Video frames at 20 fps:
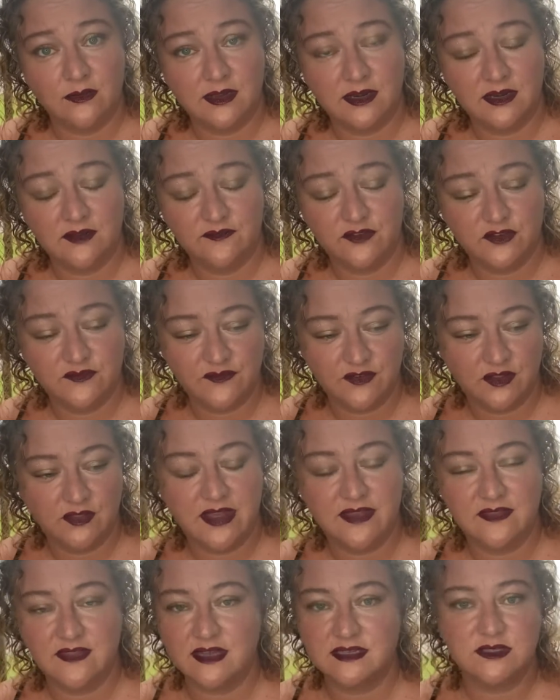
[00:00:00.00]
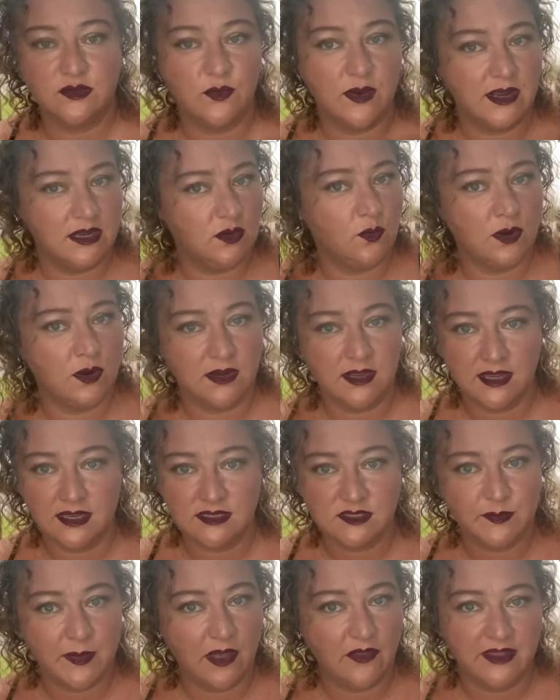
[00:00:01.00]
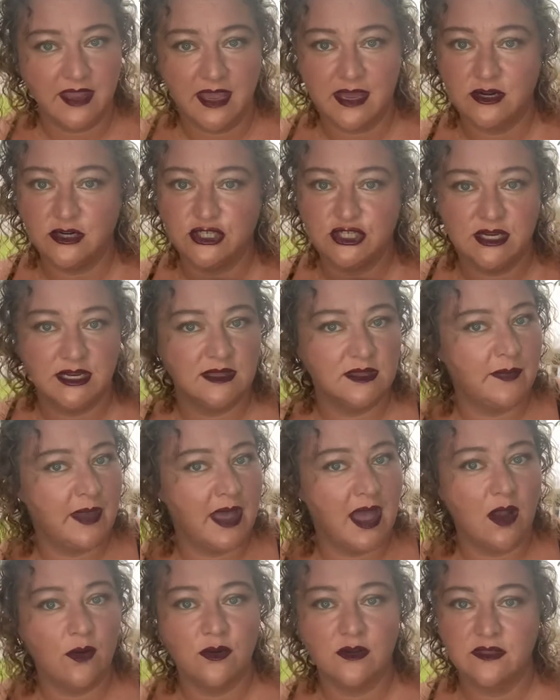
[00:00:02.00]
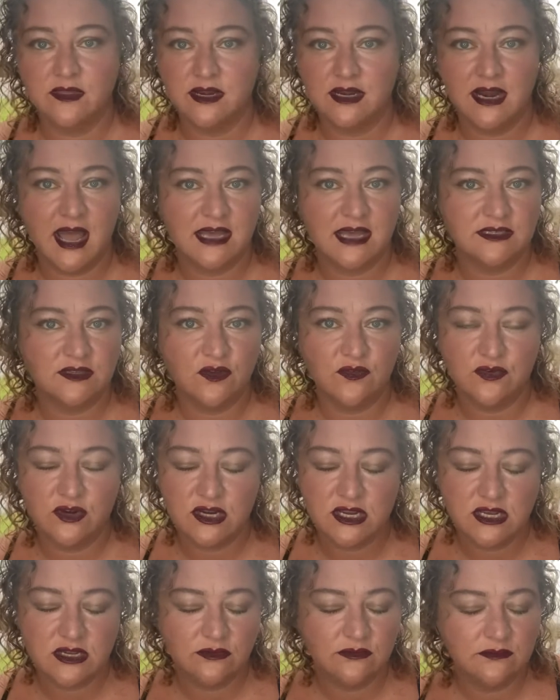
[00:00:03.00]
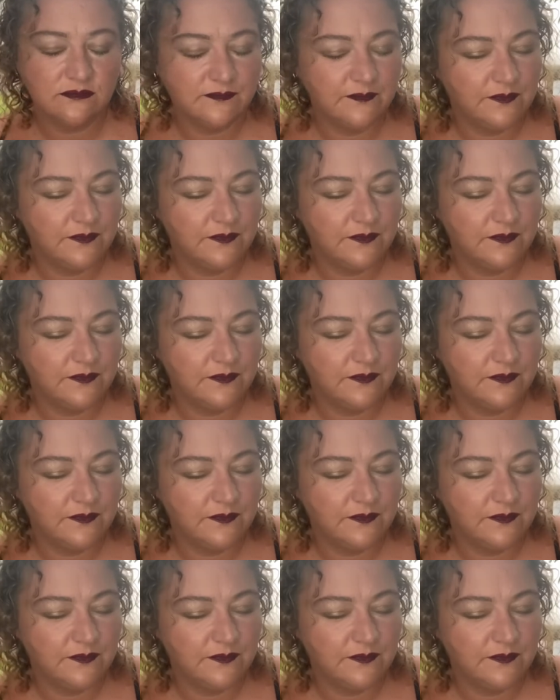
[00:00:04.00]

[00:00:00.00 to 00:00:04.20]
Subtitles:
and if you feel like that's a way you want to expel the energy and the power that it has over you,